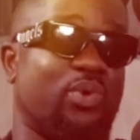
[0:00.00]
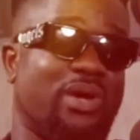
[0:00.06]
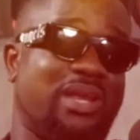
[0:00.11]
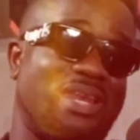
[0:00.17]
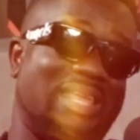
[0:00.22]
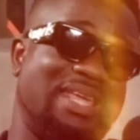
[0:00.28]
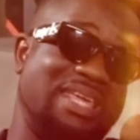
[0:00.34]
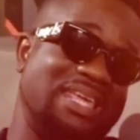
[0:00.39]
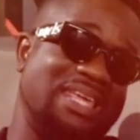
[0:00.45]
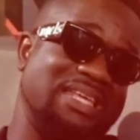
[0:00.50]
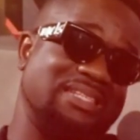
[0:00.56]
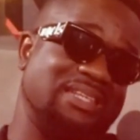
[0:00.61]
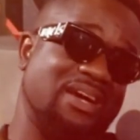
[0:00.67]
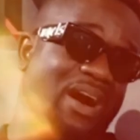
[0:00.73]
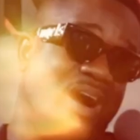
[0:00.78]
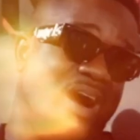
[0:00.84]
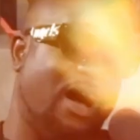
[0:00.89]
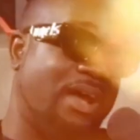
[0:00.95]
when he is
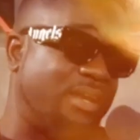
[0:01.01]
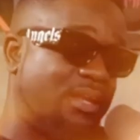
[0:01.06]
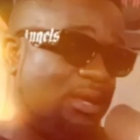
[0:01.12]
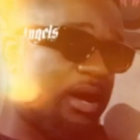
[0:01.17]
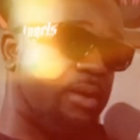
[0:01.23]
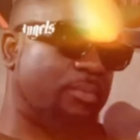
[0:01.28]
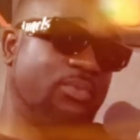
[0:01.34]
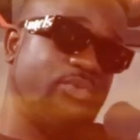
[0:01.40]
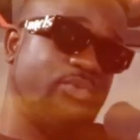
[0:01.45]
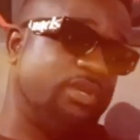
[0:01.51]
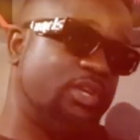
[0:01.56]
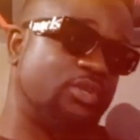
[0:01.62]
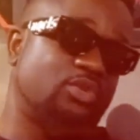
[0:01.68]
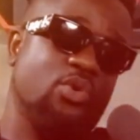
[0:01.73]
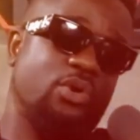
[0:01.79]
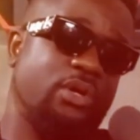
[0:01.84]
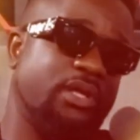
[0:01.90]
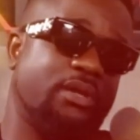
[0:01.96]
hot. I mean, we're not
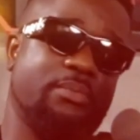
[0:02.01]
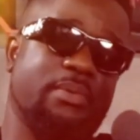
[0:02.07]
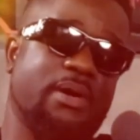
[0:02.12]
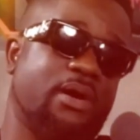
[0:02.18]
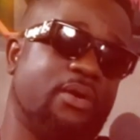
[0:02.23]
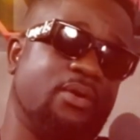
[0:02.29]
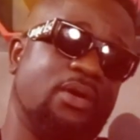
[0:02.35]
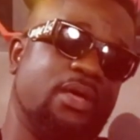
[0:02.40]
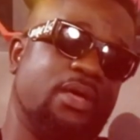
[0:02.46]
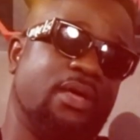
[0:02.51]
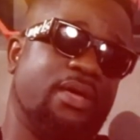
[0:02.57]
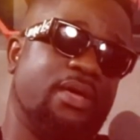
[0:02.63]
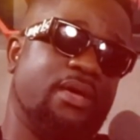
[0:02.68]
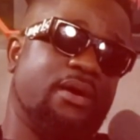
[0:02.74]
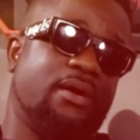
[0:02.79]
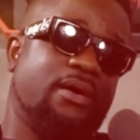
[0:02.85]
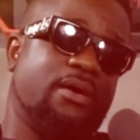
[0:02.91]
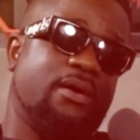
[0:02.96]
talking about
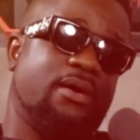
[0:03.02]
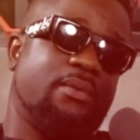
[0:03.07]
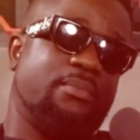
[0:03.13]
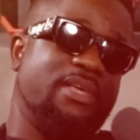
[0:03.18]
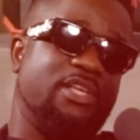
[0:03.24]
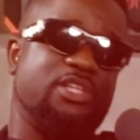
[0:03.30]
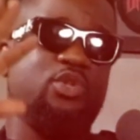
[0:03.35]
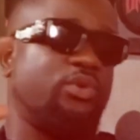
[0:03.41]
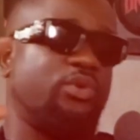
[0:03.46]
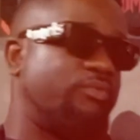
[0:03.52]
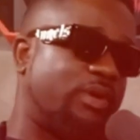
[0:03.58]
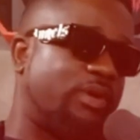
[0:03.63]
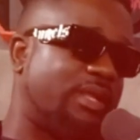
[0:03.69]
he's looking for